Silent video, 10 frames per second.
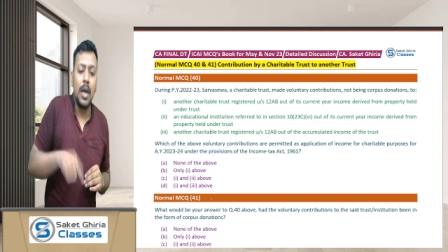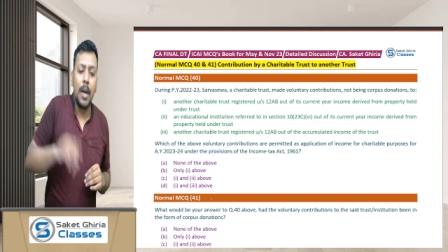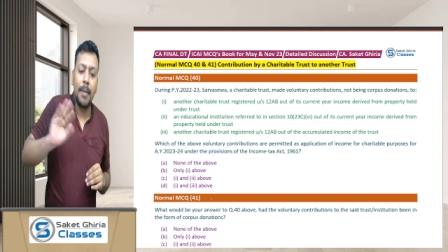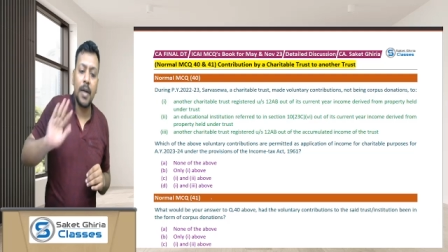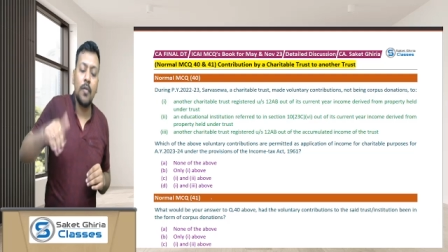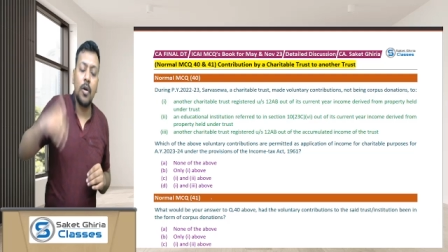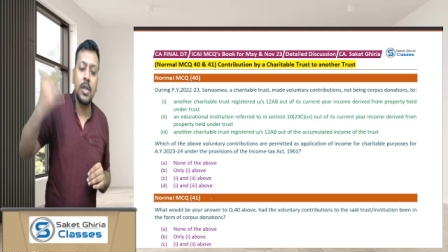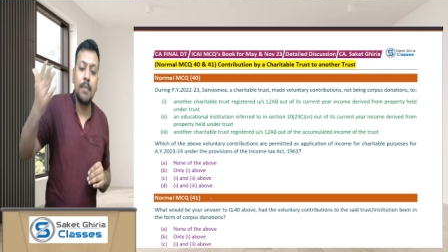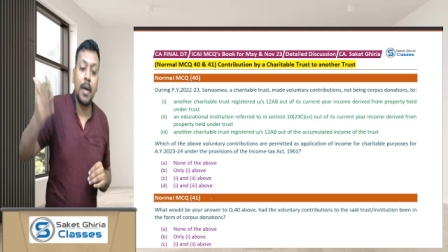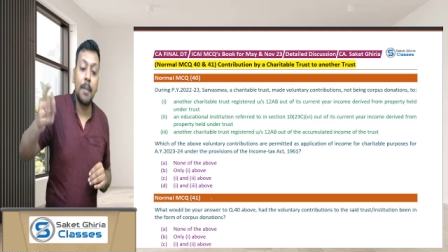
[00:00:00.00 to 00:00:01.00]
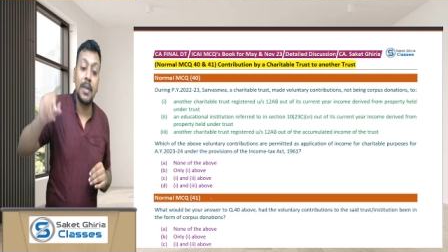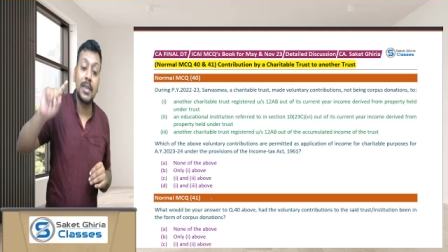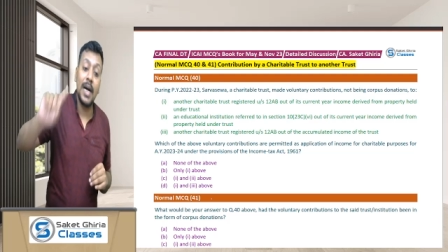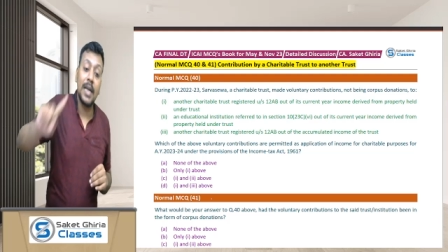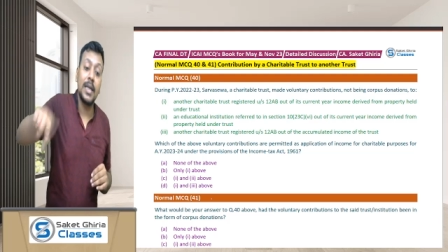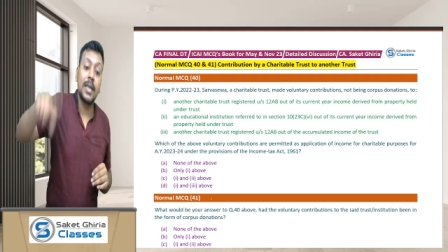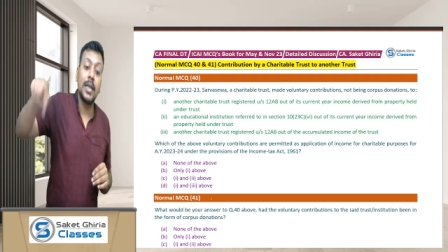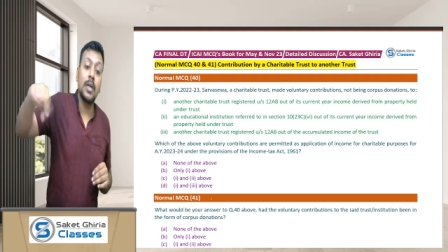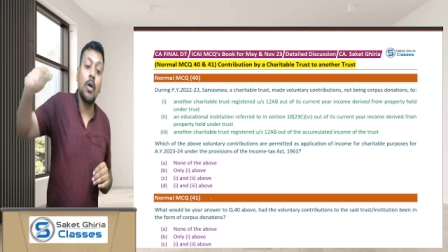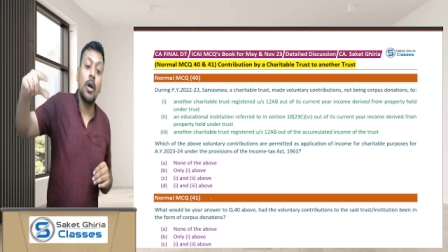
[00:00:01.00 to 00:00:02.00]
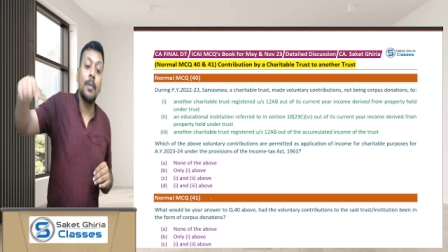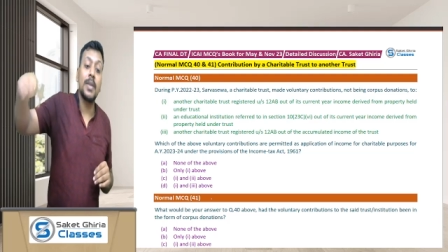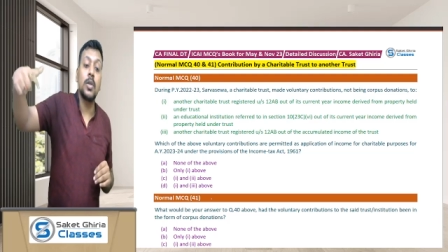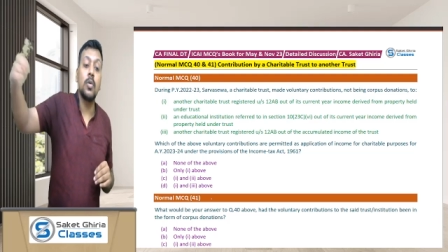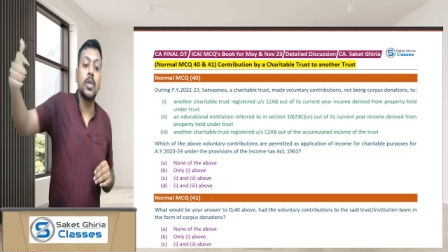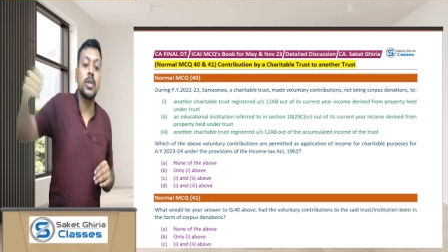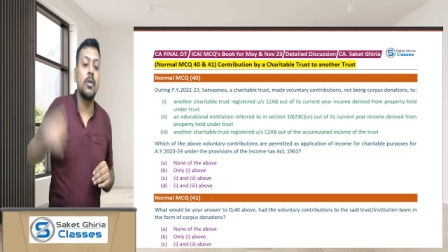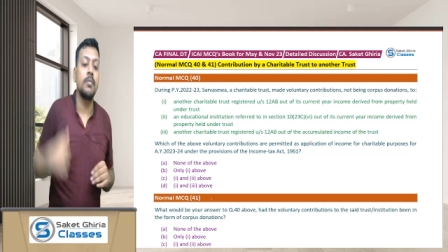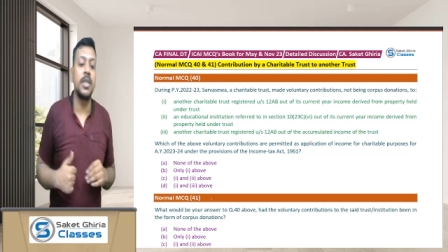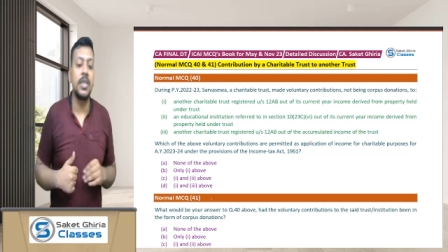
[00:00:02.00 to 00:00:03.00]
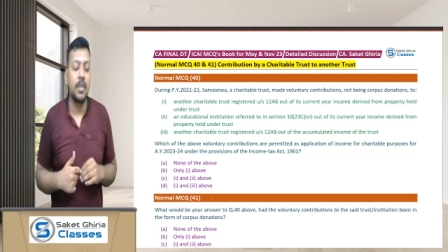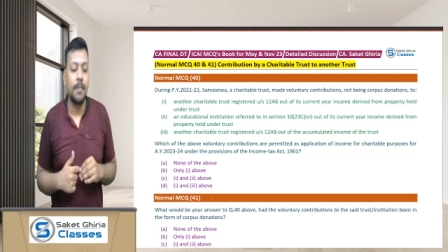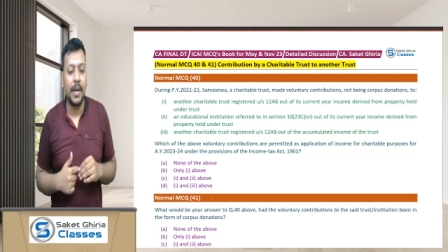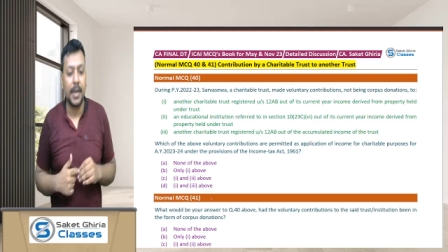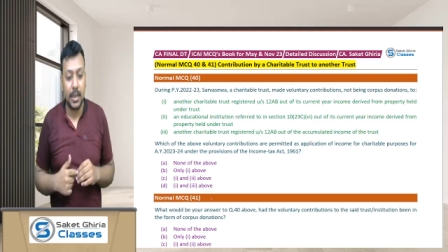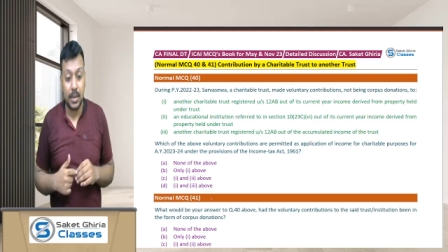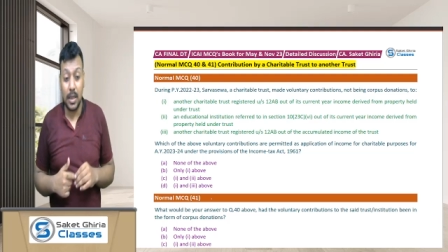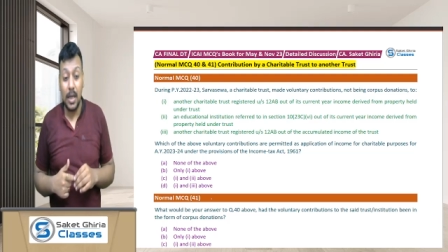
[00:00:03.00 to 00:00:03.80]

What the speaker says: but for the purpose other than corpus donation of the recipient trust